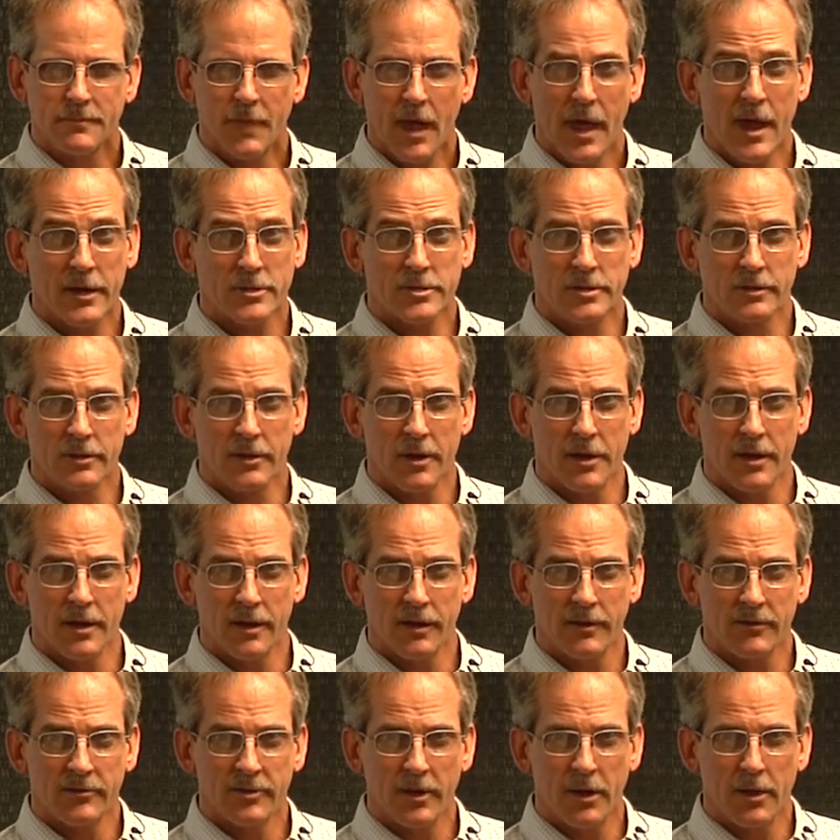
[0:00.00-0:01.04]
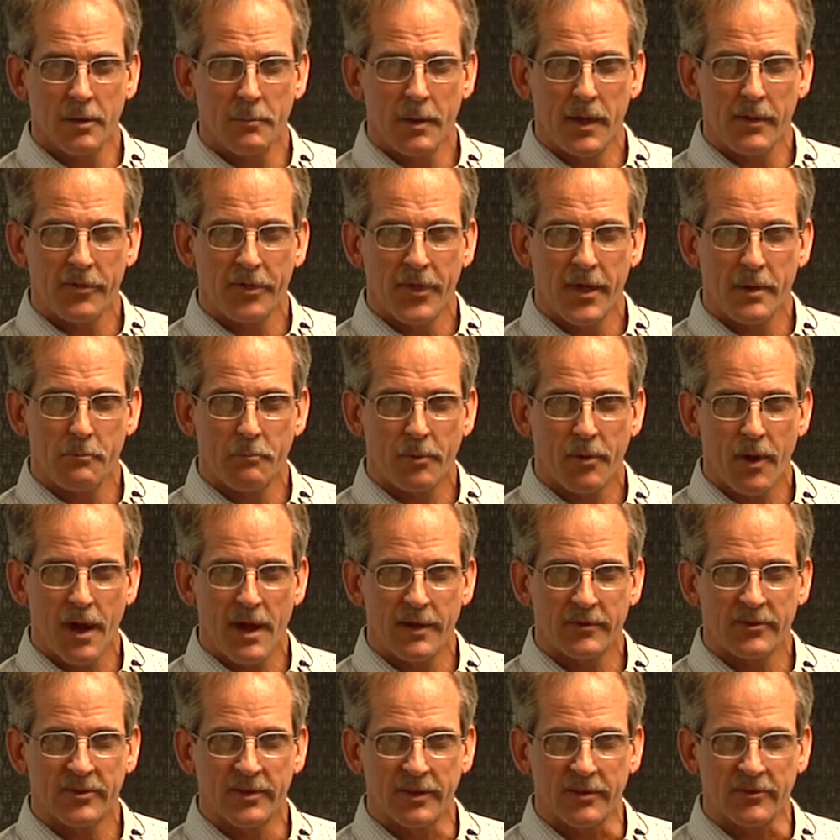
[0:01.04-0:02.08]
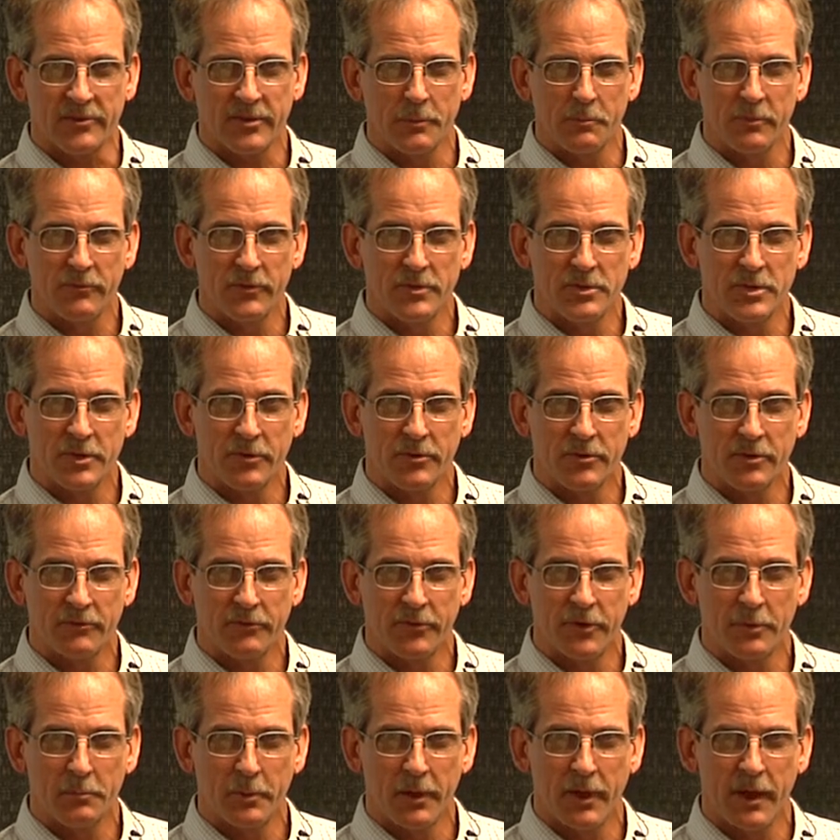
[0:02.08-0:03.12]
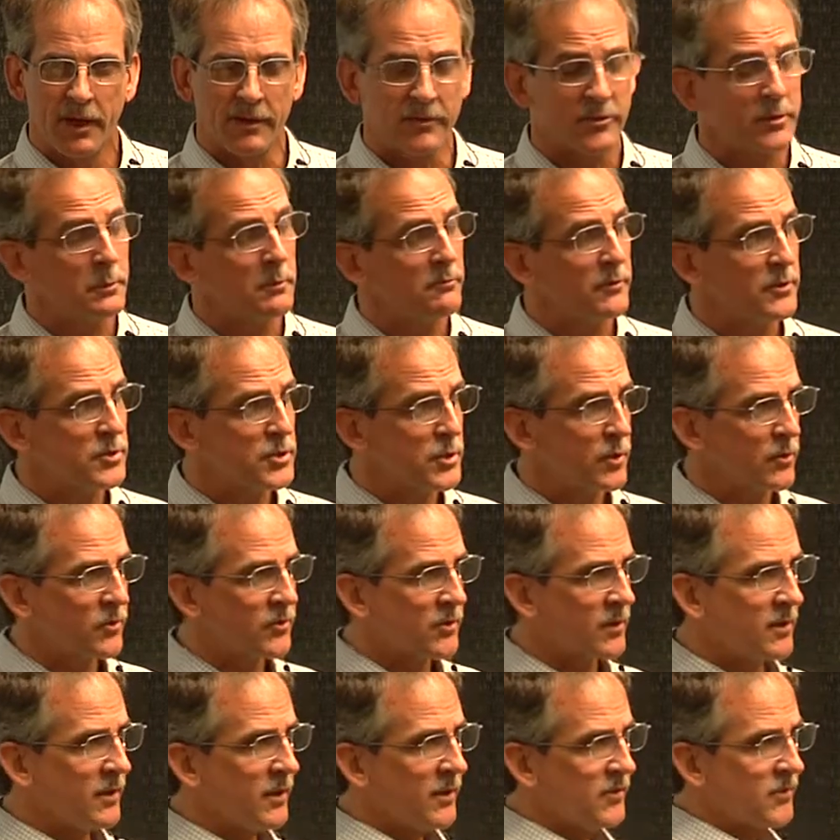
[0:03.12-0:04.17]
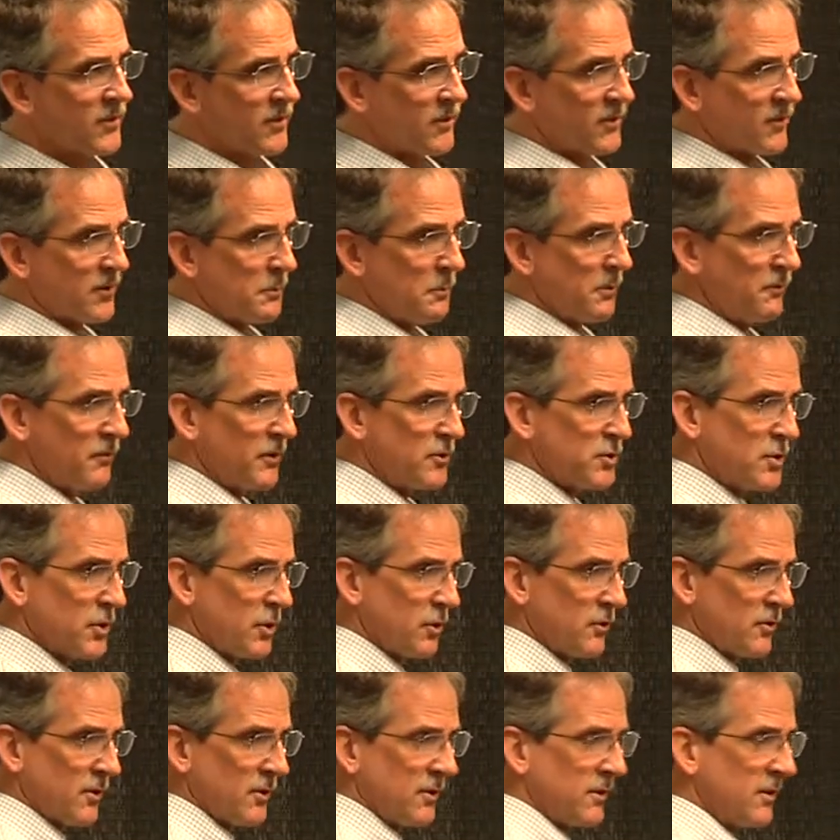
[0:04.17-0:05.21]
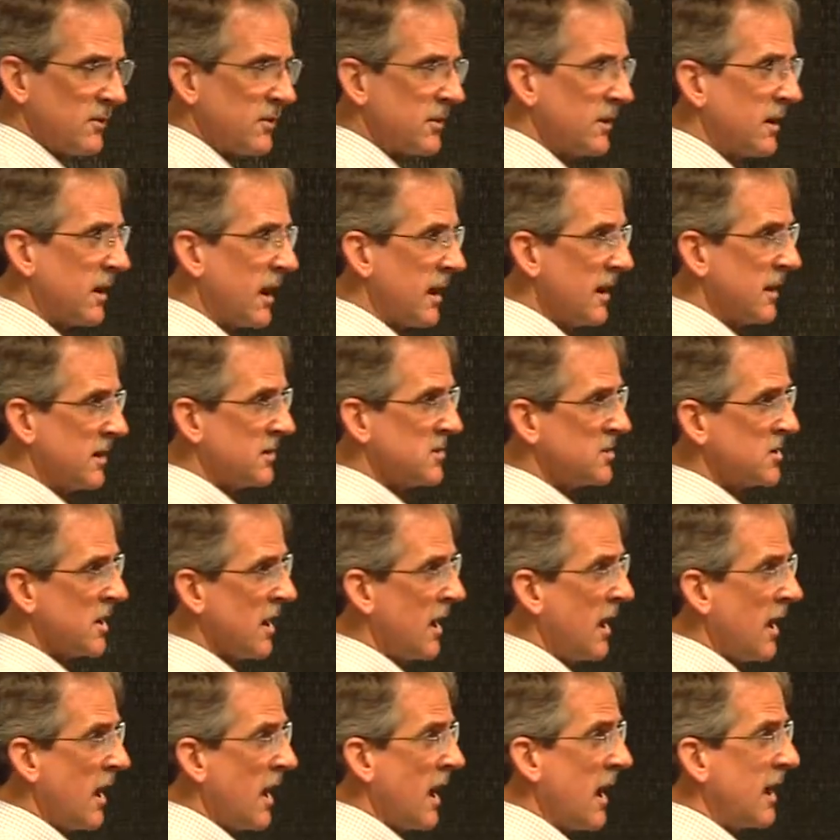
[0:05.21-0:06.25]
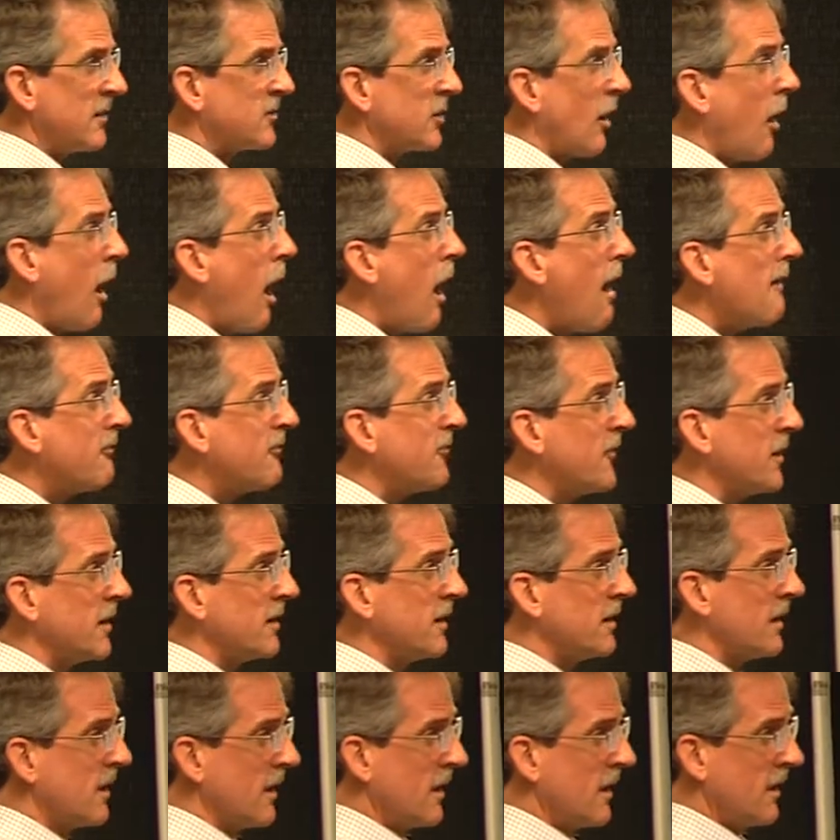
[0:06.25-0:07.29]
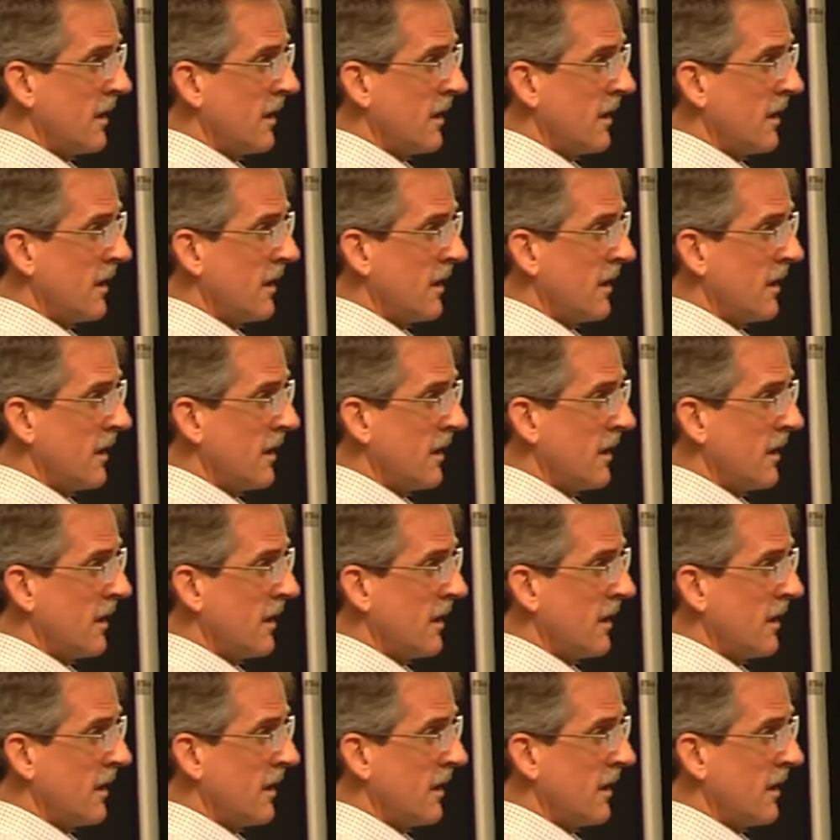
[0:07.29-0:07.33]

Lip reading: Action learning is all about that process. Some of you chose to verbalize. Some of you chose to listen. Some of you chose to disengage. It's often,